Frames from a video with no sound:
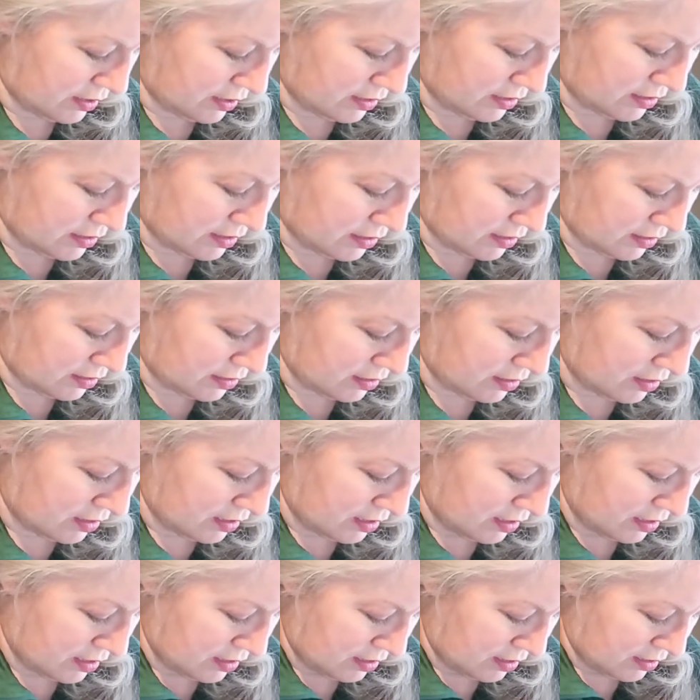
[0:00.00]
in the
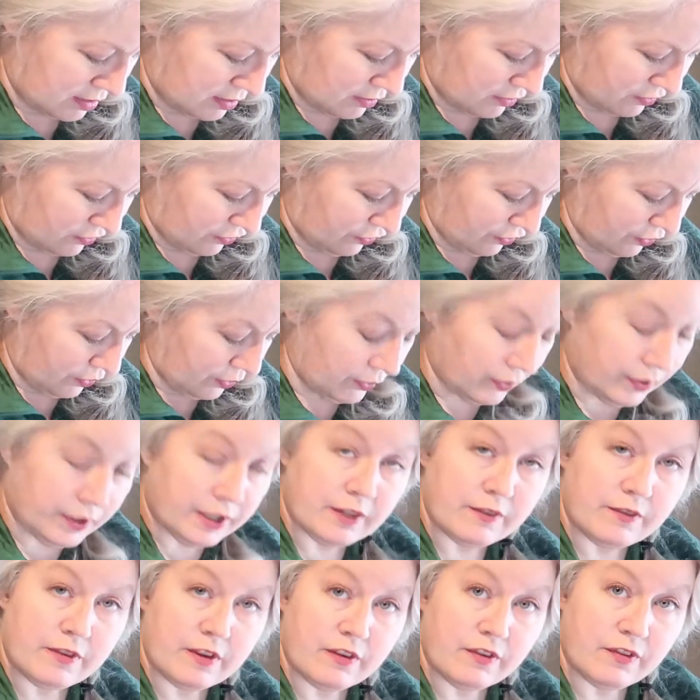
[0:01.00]
fold
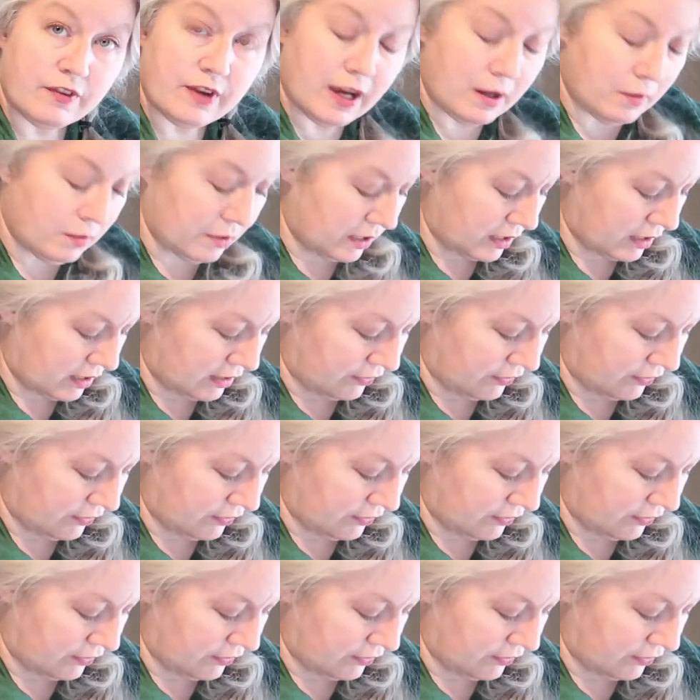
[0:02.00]
of the fabric.